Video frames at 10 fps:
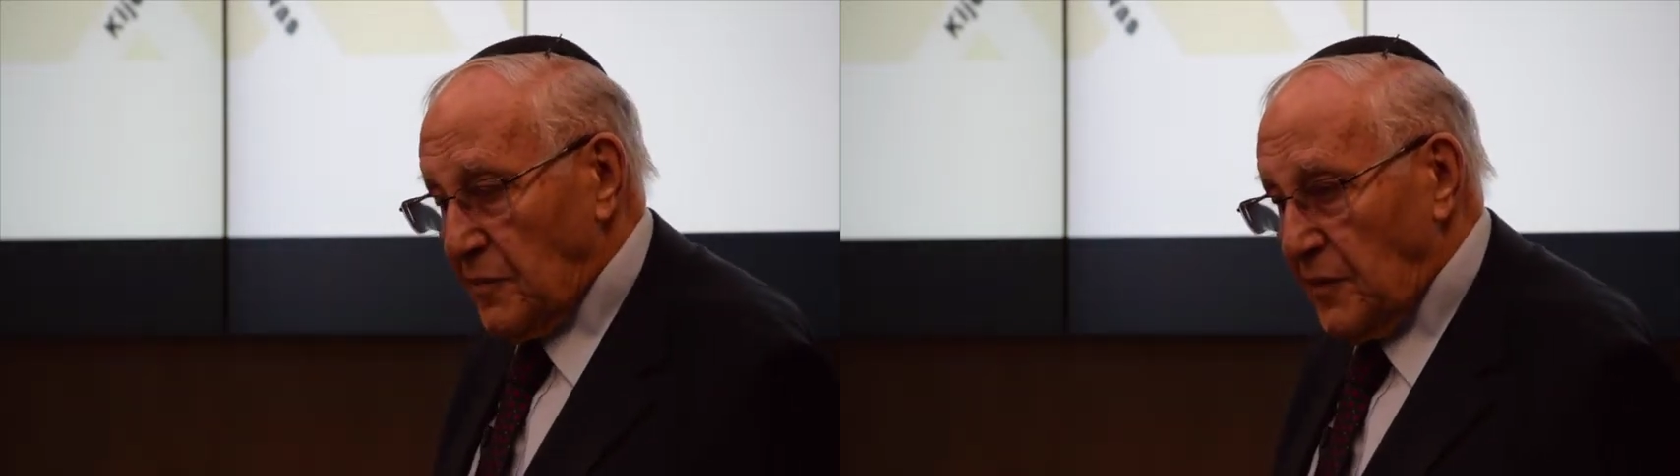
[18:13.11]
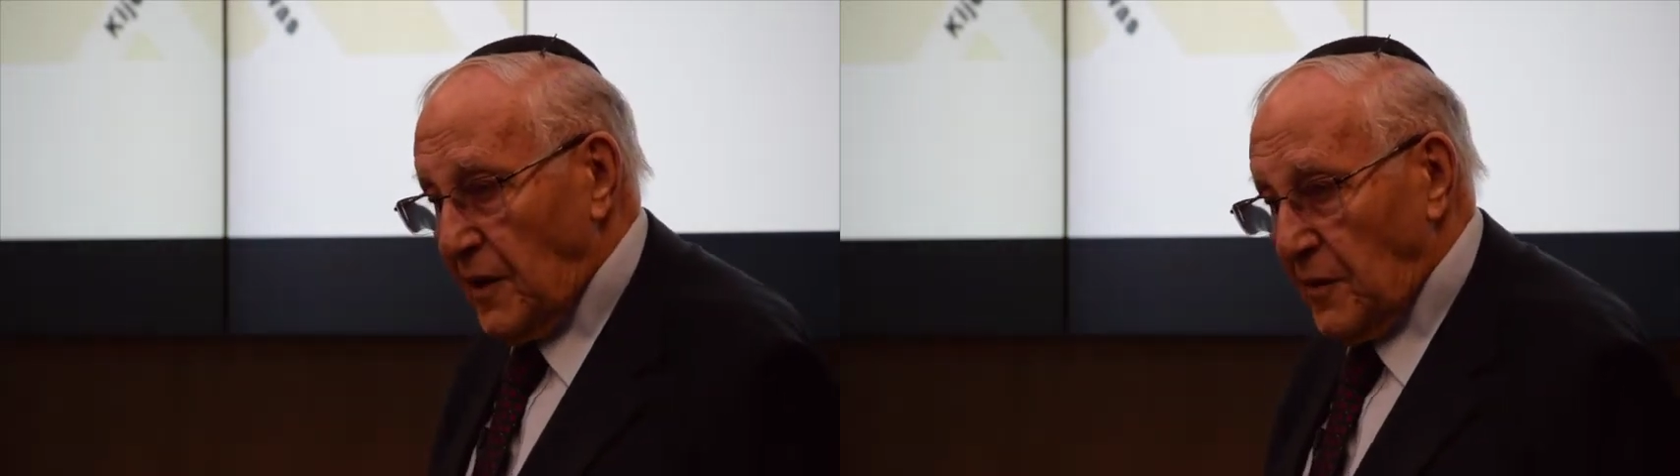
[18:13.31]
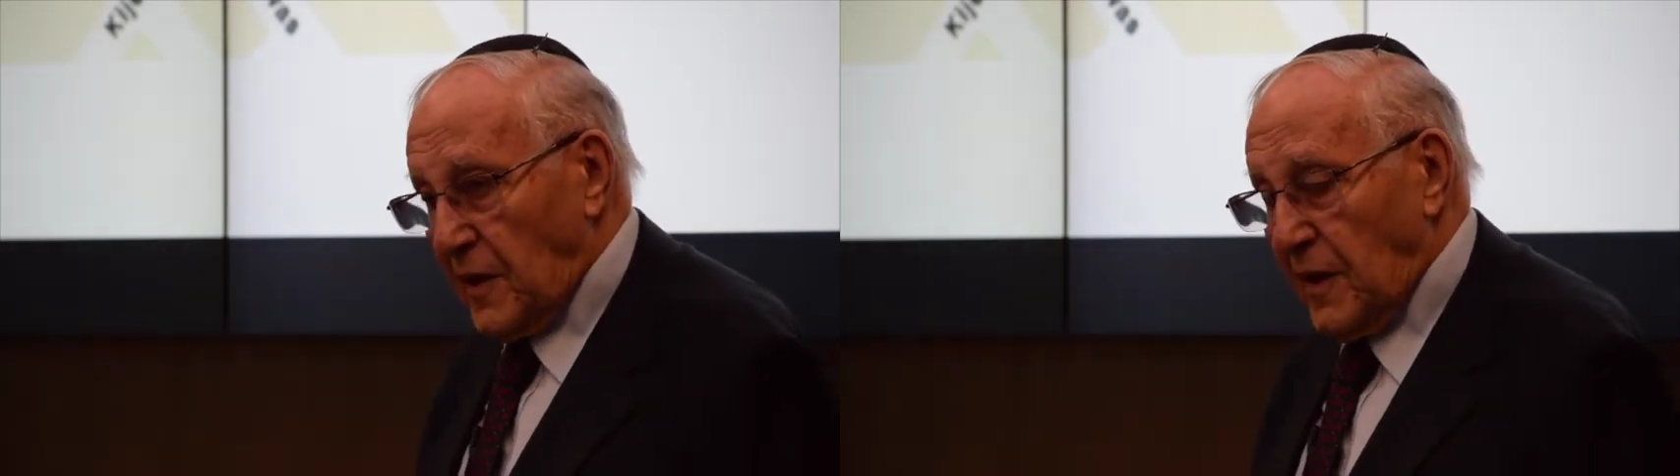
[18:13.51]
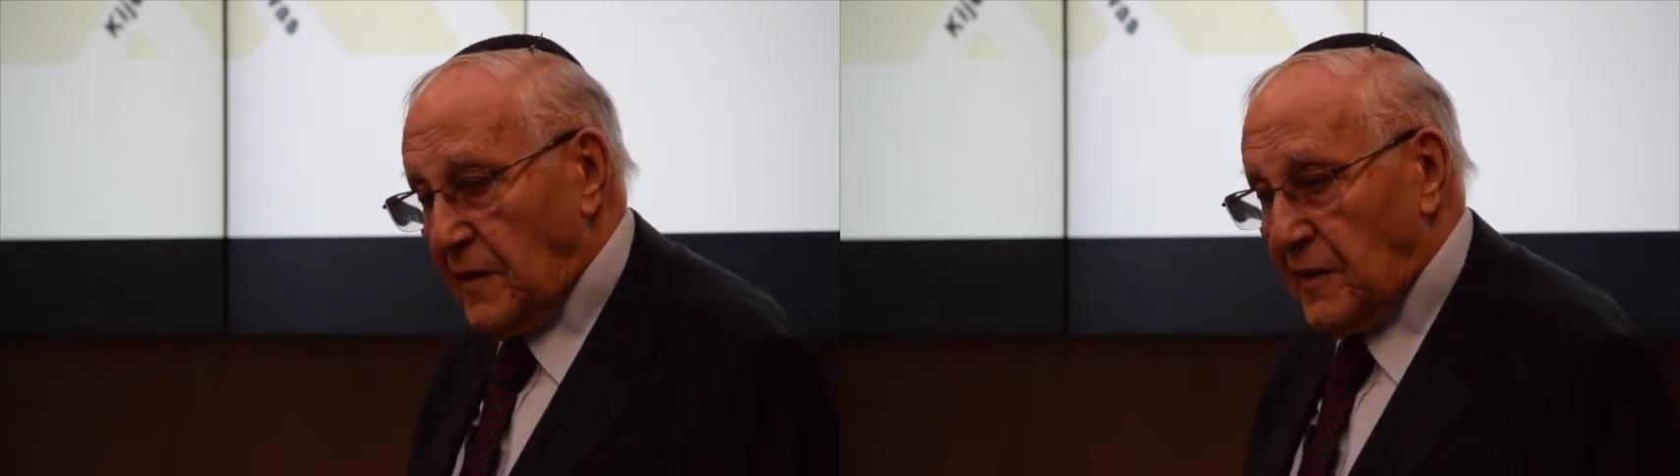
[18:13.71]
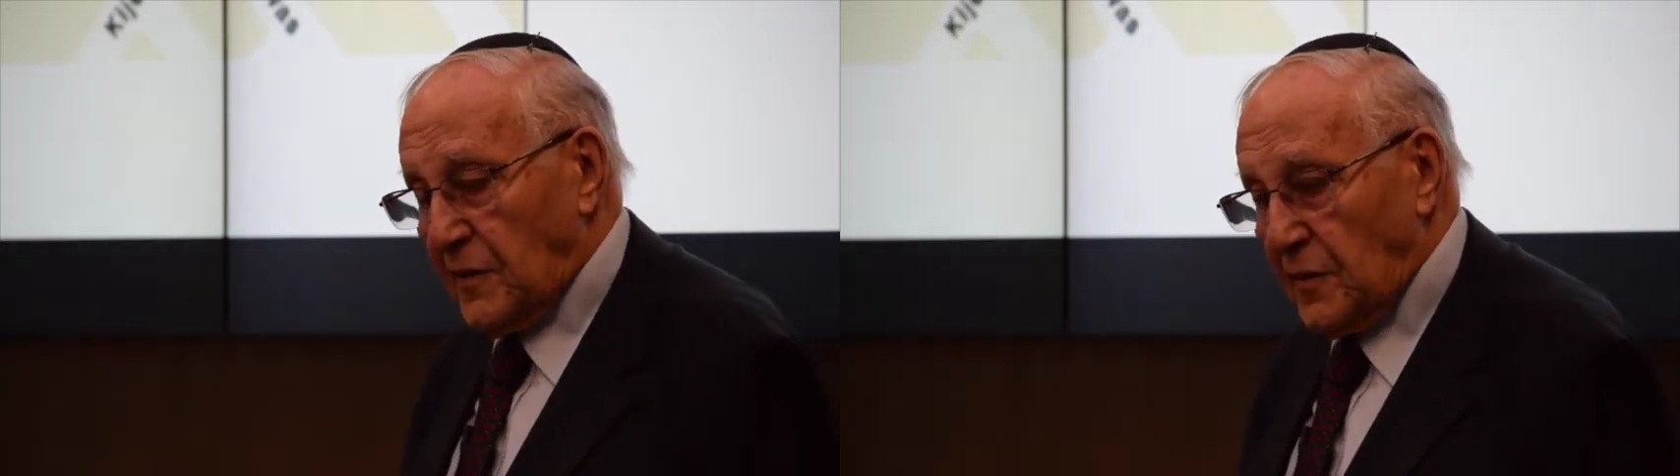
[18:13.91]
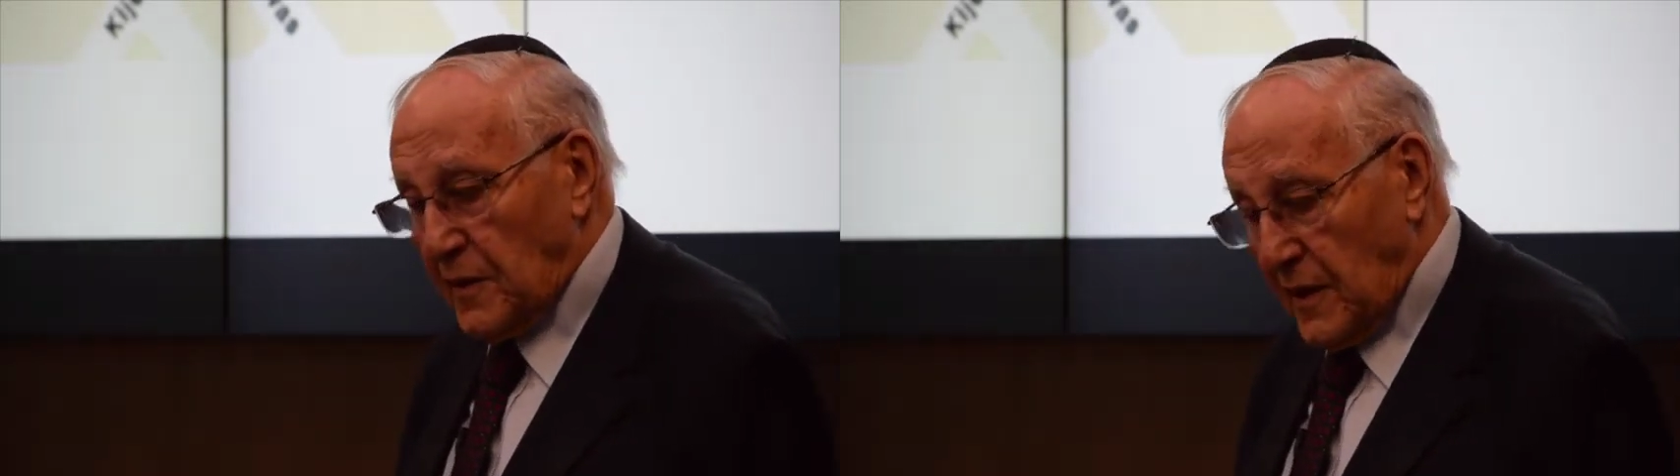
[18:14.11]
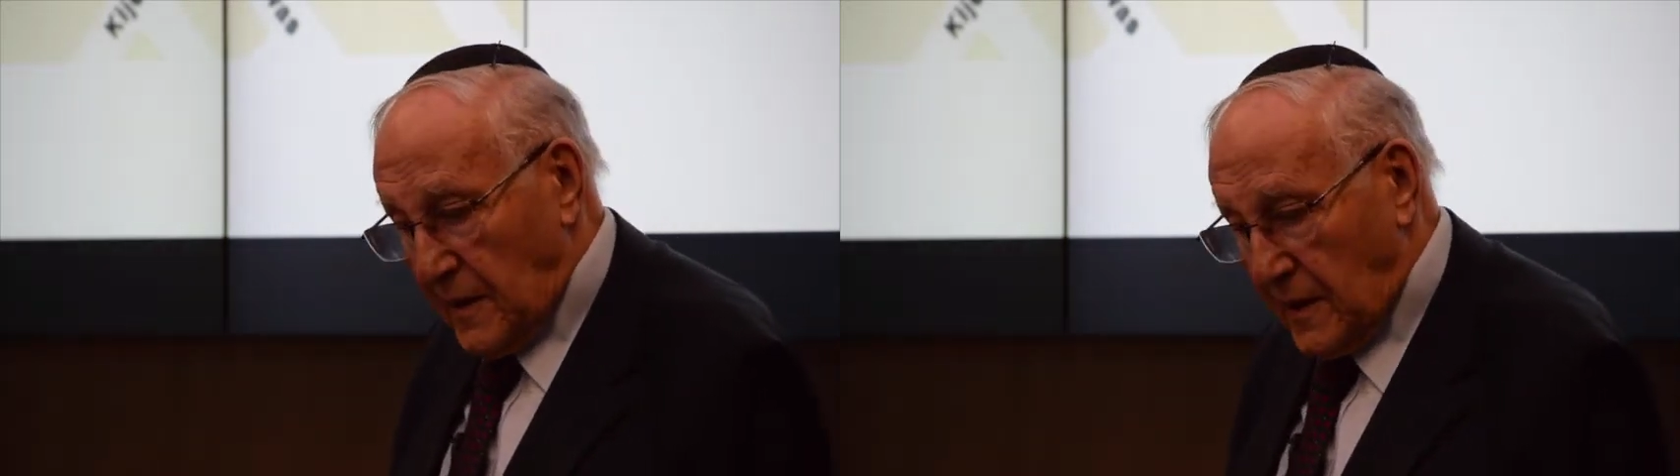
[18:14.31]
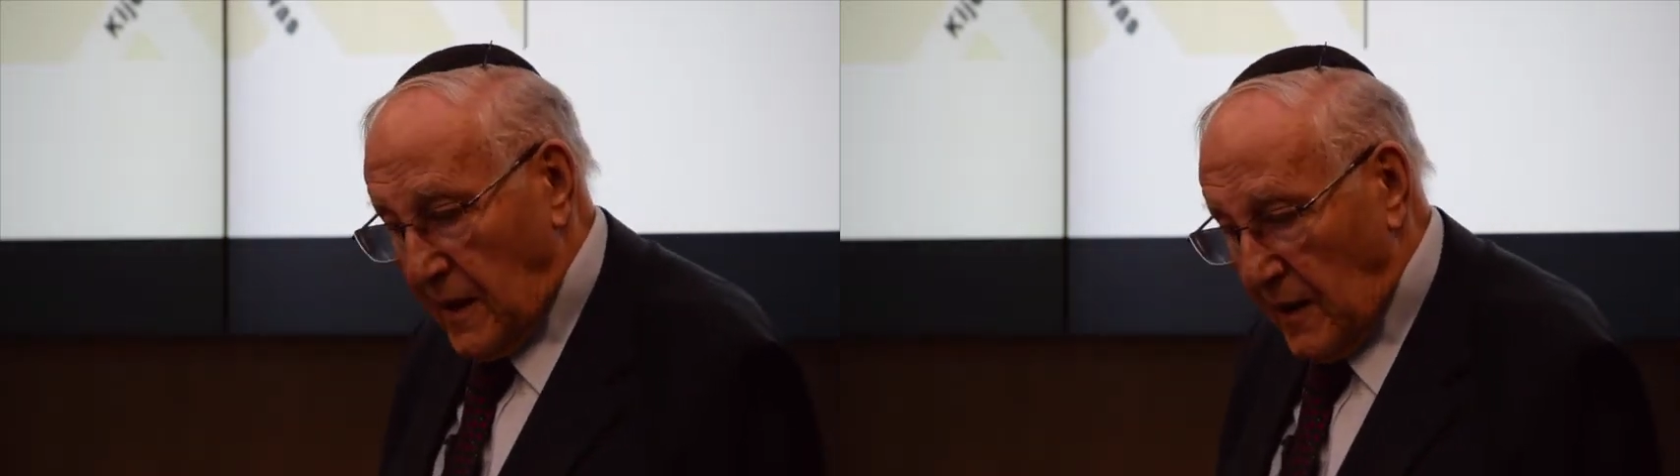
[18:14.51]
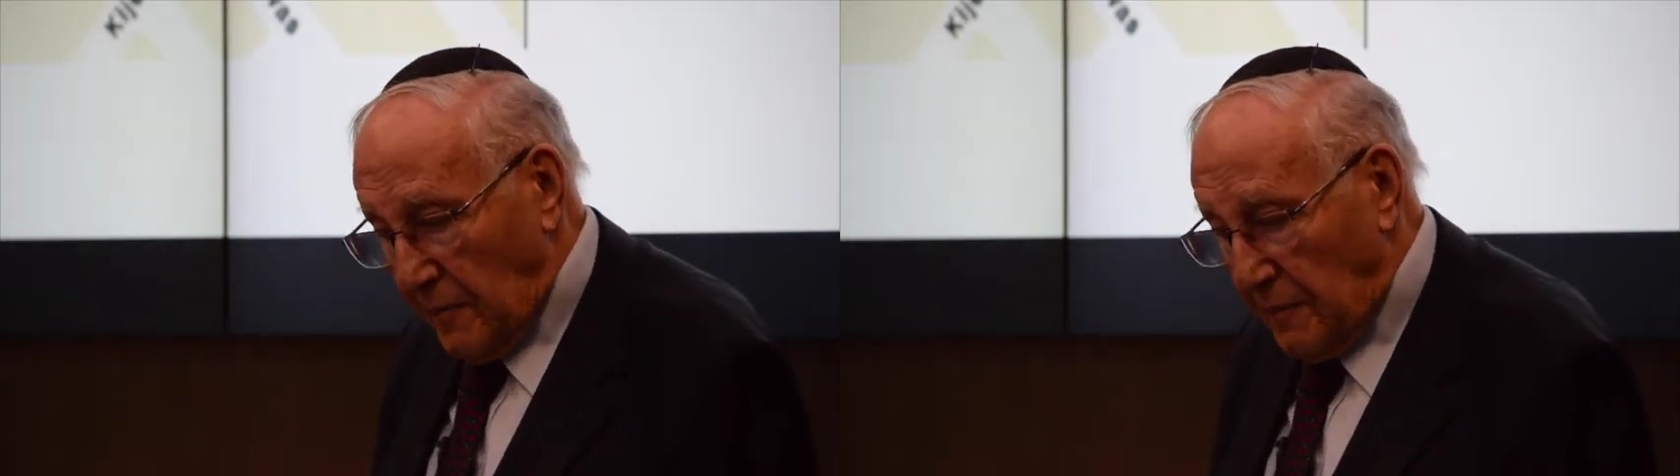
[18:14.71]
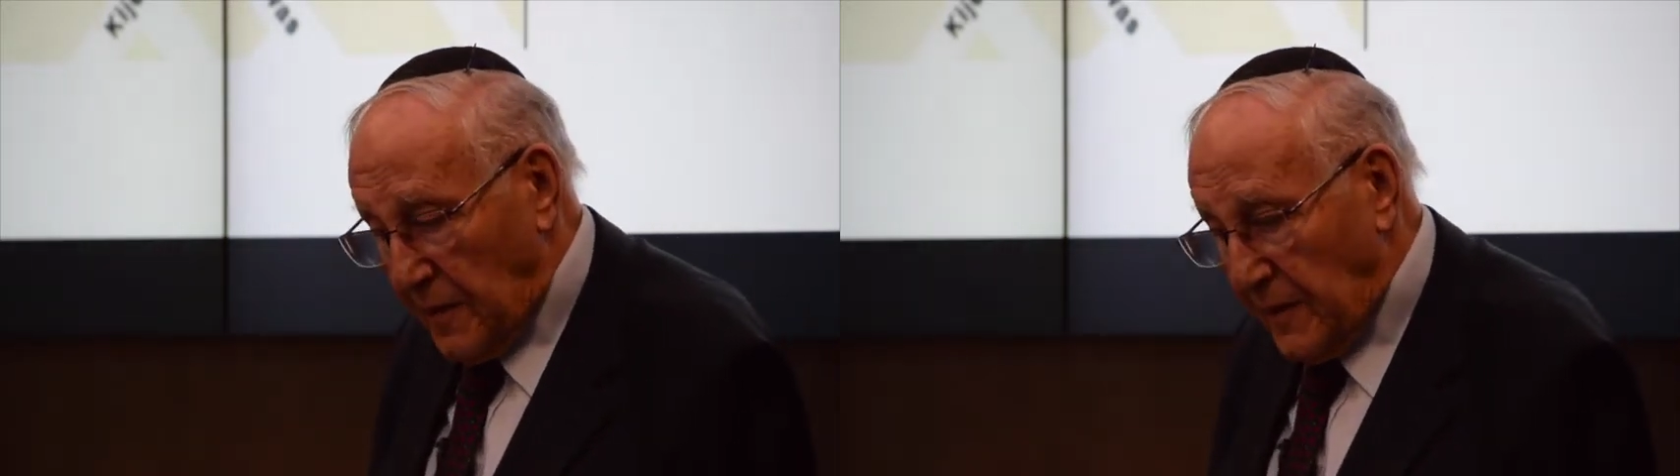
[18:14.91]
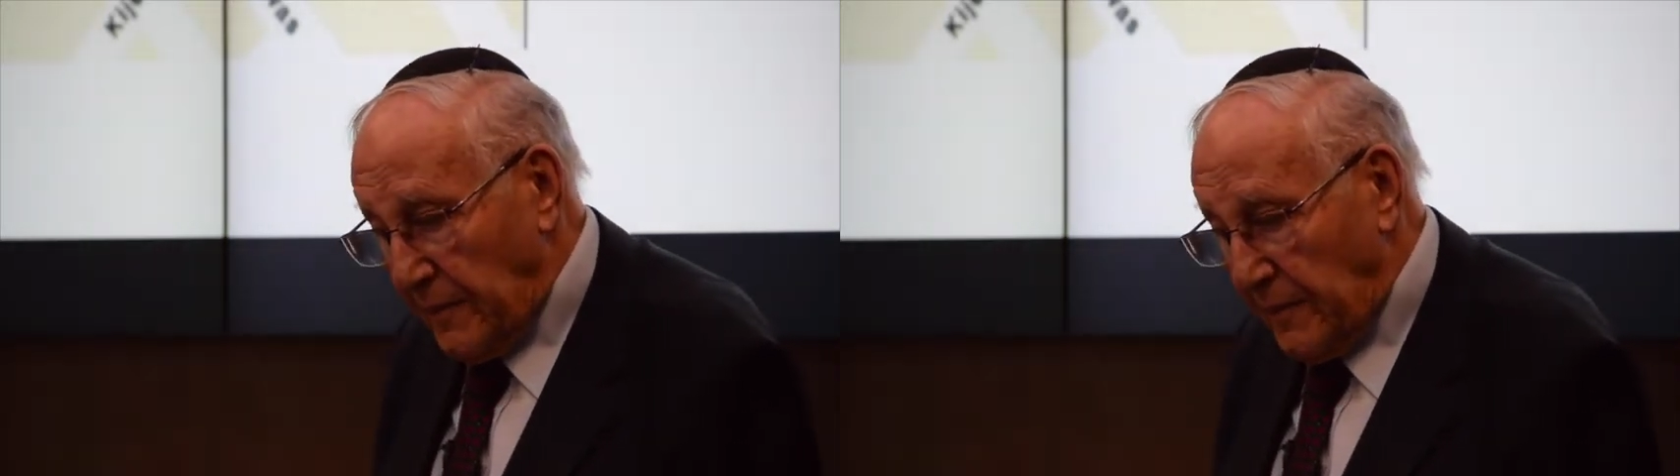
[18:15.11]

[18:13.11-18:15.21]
relocated to another camp.